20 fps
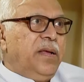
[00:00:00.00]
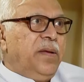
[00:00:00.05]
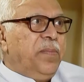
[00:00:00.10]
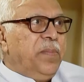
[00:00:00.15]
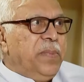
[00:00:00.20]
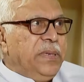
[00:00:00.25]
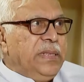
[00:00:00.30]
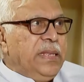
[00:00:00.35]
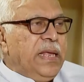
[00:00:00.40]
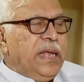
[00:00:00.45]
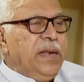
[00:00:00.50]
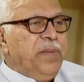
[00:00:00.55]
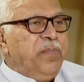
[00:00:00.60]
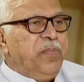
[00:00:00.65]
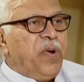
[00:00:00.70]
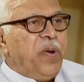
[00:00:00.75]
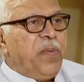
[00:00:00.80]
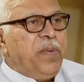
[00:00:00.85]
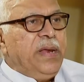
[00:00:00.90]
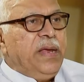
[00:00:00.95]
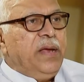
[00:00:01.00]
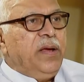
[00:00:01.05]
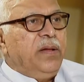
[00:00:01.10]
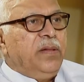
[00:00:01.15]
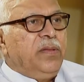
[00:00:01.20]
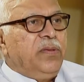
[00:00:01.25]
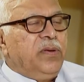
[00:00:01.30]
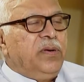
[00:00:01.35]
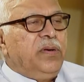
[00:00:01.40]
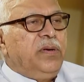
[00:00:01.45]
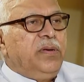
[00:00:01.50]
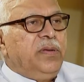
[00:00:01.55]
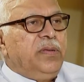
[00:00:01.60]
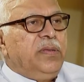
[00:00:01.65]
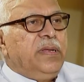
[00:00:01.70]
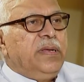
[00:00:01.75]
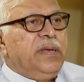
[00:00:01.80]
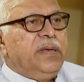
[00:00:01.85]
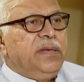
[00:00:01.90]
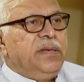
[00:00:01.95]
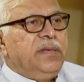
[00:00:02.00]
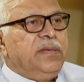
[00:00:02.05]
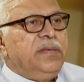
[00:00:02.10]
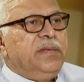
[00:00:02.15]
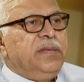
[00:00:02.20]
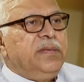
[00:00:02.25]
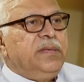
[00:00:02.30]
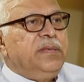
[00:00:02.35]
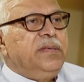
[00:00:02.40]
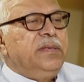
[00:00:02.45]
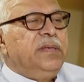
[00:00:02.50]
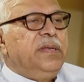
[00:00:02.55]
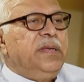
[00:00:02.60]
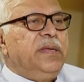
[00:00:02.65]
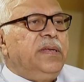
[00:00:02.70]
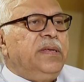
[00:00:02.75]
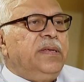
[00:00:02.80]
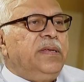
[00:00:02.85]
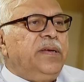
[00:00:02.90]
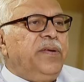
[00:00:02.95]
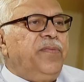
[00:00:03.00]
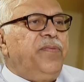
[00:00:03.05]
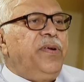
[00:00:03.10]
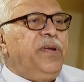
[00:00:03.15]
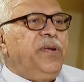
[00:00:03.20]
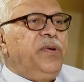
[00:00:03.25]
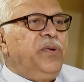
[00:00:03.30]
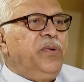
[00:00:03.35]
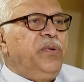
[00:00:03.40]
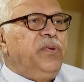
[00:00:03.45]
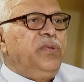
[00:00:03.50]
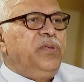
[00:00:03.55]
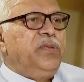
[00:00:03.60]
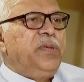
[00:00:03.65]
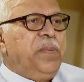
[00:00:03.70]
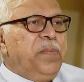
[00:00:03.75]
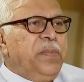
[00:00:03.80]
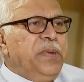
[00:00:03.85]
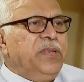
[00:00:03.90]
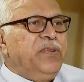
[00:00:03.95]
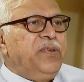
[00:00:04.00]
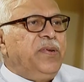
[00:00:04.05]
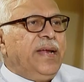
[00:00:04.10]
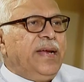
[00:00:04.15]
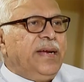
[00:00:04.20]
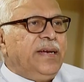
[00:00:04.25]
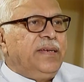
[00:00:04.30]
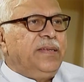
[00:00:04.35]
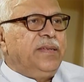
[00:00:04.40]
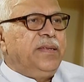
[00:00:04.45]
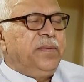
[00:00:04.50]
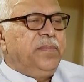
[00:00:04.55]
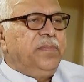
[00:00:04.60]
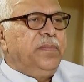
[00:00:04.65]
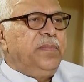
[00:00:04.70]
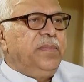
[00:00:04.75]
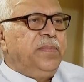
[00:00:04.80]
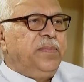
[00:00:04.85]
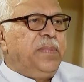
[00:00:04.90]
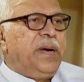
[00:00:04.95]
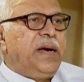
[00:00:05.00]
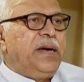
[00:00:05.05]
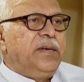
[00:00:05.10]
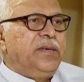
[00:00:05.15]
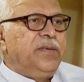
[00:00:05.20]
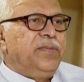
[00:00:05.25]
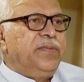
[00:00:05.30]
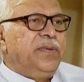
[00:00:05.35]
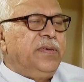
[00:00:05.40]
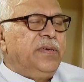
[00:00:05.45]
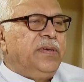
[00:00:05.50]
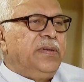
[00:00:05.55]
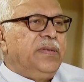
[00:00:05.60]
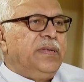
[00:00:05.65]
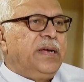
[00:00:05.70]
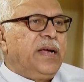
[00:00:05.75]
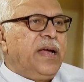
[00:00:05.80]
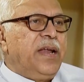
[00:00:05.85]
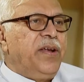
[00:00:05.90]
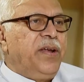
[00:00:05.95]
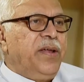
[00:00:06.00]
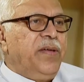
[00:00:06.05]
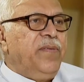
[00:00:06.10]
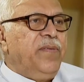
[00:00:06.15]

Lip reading: But then probably also refer to some states, some parts of the country